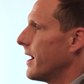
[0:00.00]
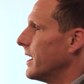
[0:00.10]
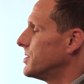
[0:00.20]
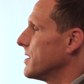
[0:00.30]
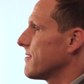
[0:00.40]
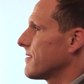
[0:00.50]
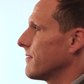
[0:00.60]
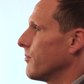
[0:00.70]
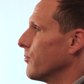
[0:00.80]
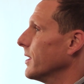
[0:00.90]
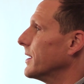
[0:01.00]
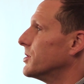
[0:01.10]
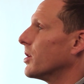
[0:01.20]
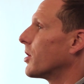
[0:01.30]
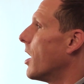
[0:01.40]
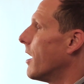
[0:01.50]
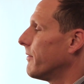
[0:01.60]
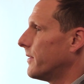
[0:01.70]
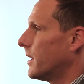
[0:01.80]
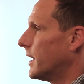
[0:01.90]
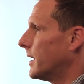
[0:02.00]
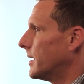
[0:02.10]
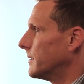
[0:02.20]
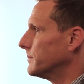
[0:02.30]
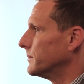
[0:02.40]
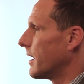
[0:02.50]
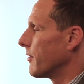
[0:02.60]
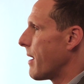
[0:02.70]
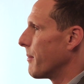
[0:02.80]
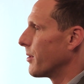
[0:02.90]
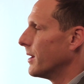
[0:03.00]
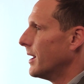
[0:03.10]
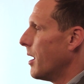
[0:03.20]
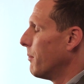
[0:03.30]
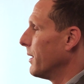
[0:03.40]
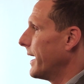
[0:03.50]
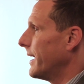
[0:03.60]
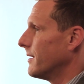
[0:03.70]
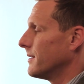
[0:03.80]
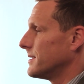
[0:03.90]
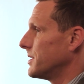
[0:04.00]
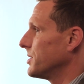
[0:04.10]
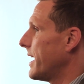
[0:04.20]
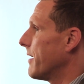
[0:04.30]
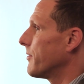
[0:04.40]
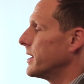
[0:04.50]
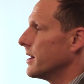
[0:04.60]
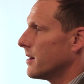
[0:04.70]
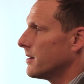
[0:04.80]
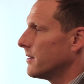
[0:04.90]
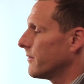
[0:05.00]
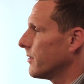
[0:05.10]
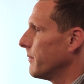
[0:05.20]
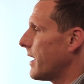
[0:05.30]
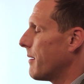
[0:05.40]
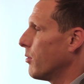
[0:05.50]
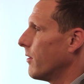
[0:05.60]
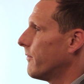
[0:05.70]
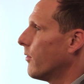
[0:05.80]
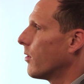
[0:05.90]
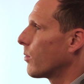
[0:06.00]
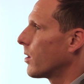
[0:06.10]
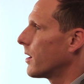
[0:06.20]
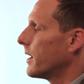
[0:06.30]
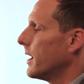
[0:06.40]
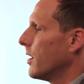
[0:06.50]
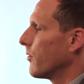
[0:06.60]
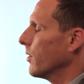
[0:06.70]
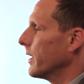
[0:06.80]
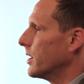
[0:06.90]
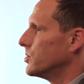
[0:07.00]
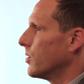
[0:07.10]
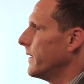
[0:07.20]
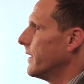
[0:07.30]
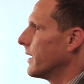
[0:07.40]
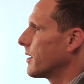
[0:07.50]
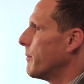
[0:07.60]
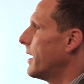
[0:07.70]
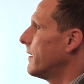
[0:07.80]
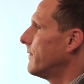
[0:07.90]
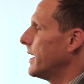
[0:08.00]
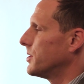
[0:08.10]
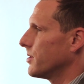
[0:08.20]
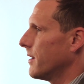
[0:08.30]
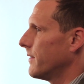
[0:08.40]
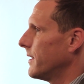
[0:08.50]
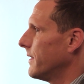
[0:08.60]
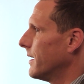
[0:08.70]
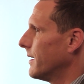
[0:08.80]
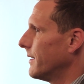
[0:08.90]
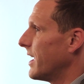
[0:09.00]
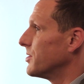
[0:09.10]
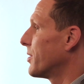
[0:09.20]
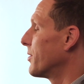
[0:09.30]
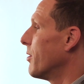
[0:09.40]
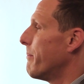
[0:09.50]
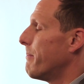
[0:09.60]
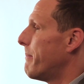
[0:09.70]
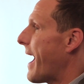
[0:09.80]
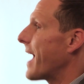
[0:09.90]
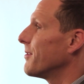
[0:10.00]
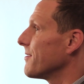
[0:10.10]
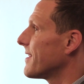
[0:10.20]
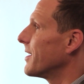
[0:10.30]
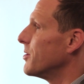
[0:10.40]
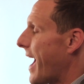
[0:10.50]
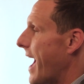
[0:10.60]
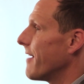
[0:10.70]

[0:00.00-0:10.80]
just really took off. I remember playing it essentially every year from that point forward. Really enjoyed the competitive nature of it, the internal battles that you have